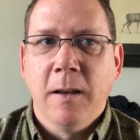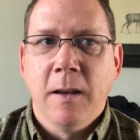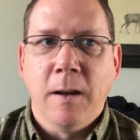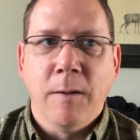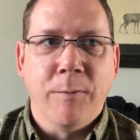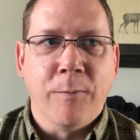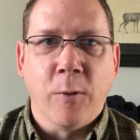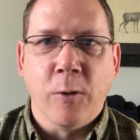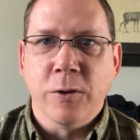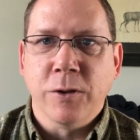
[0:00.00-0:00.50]

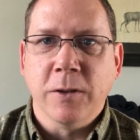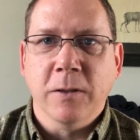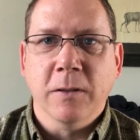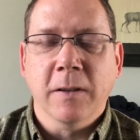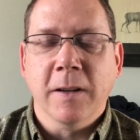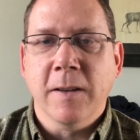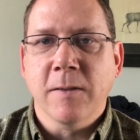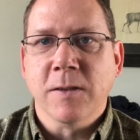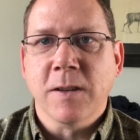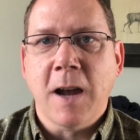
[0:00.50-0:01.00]

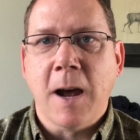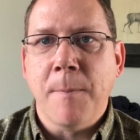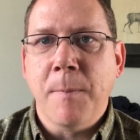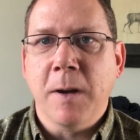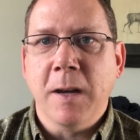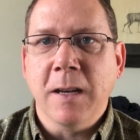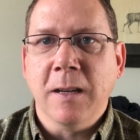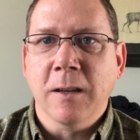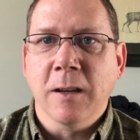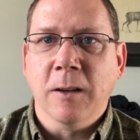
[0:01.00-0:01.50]
Unfortunately, there's not
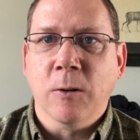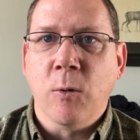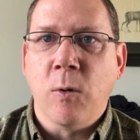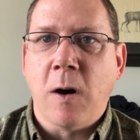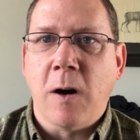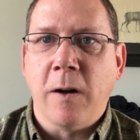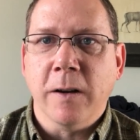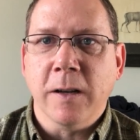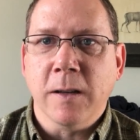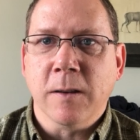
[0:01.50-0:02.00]
many good
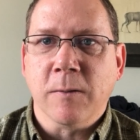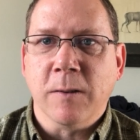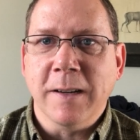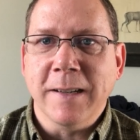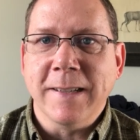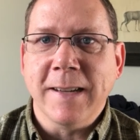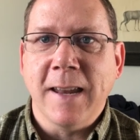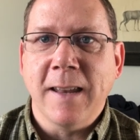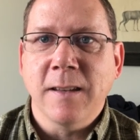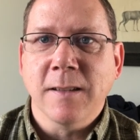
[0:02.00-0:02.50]
quality
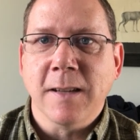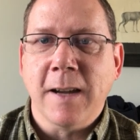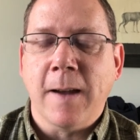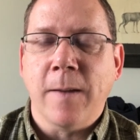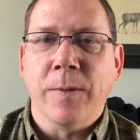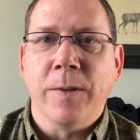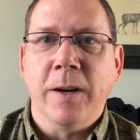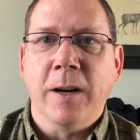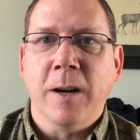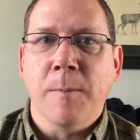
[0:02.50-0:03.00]
310s
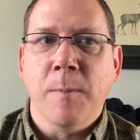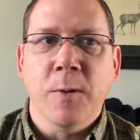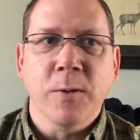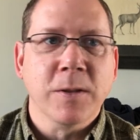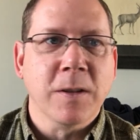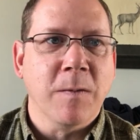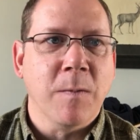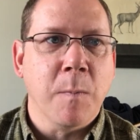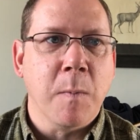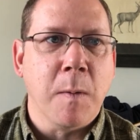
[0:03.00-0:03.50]
out there. Most
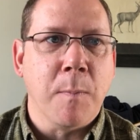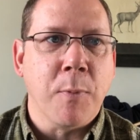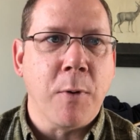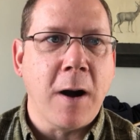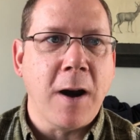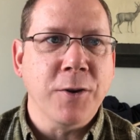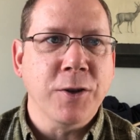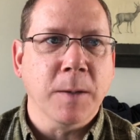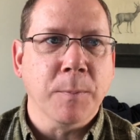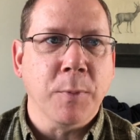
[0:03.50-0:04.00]
of them are
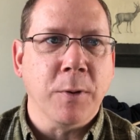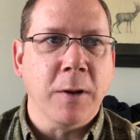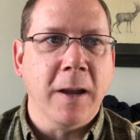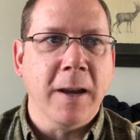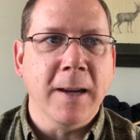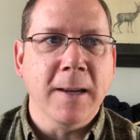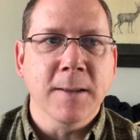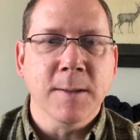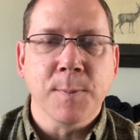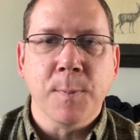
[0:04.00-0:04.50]
project
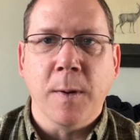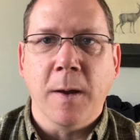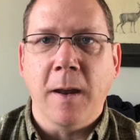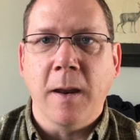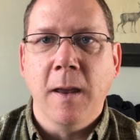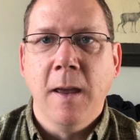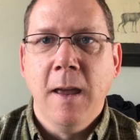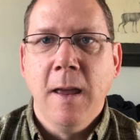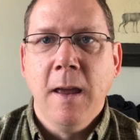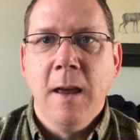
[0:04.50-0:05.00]
planes,
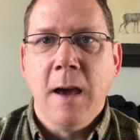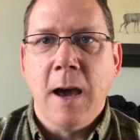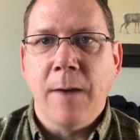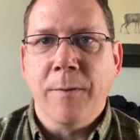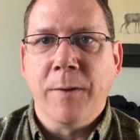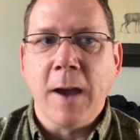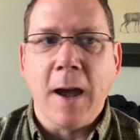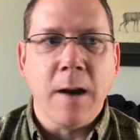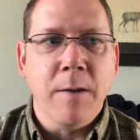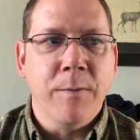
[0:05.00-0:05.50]
but I've
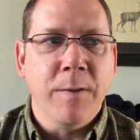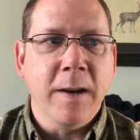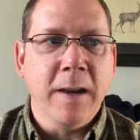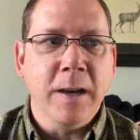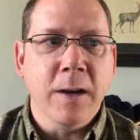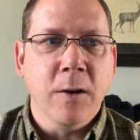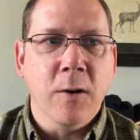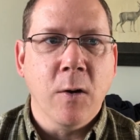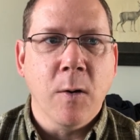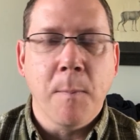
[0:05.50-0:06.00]
got a
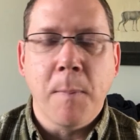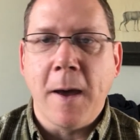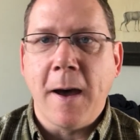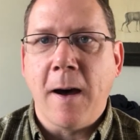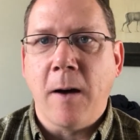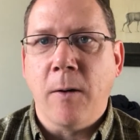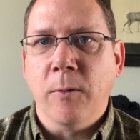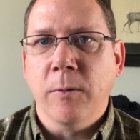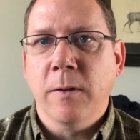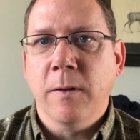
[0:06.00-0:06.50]
video
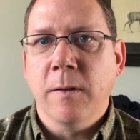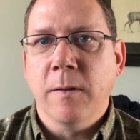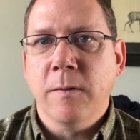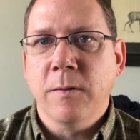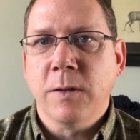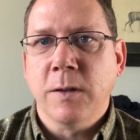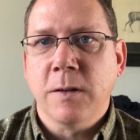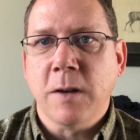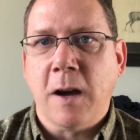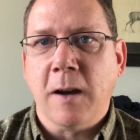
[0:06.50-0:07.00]

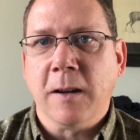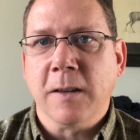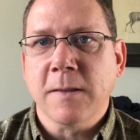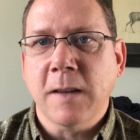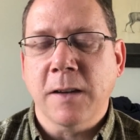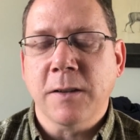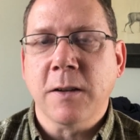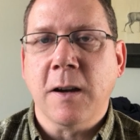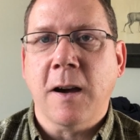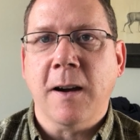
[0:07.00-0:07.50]

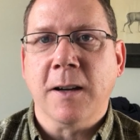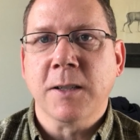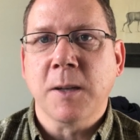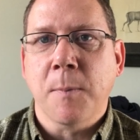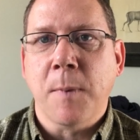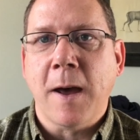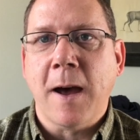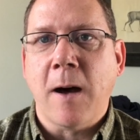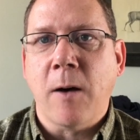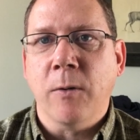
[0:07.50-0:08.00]
that talks
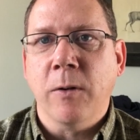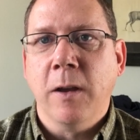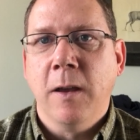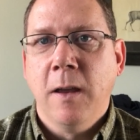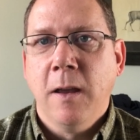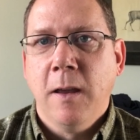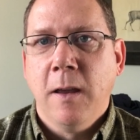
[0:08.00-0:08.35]
about,